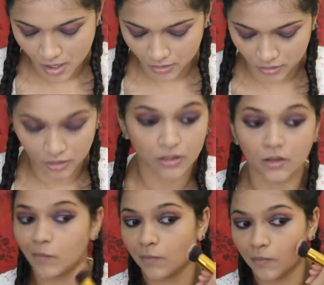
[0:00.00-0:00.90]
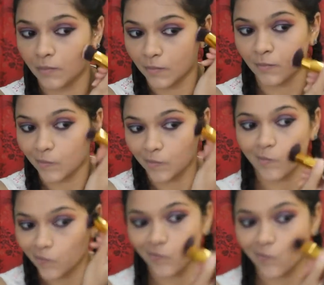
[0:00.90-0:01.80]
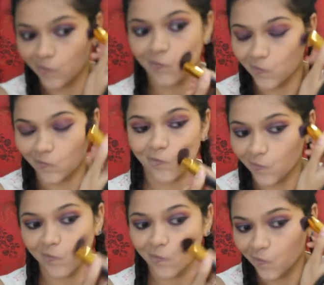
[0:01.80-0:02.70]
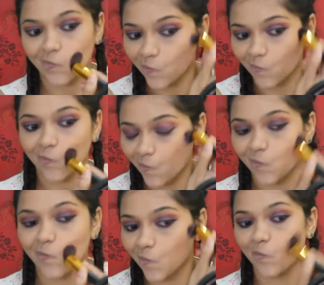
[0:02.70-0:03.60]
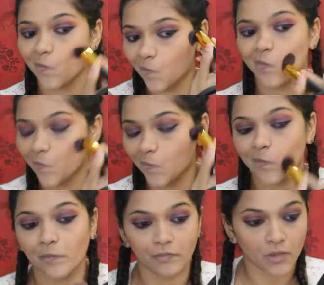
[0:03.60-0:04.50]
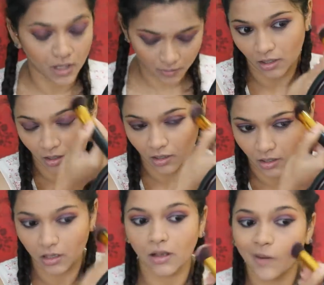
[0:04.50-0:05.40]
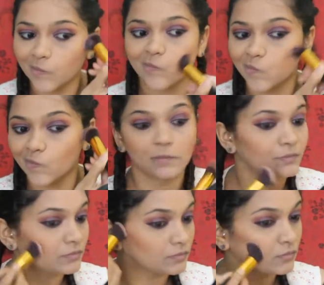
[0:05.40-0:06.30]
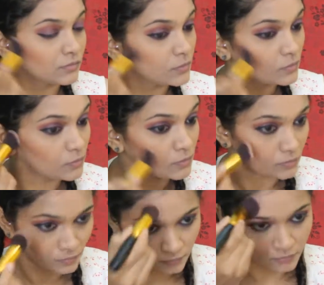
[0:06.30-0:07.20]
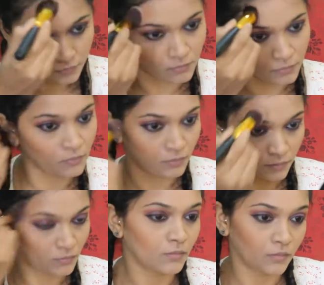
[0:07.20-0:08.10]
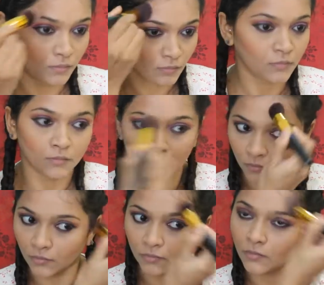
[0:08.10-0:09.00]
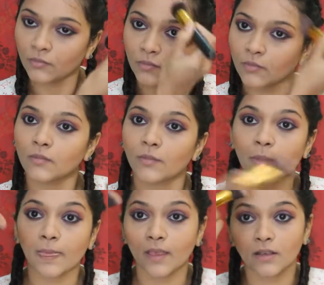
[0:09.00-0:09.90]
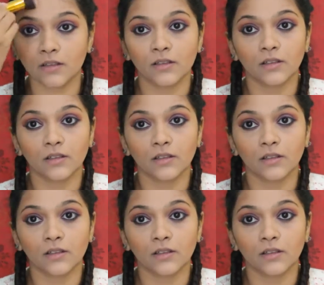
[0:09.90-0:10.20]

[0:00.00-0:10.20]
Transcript: it is easily blendable, so I really love how it blends and how it looks on my skin. It's not too overboard, so yeah.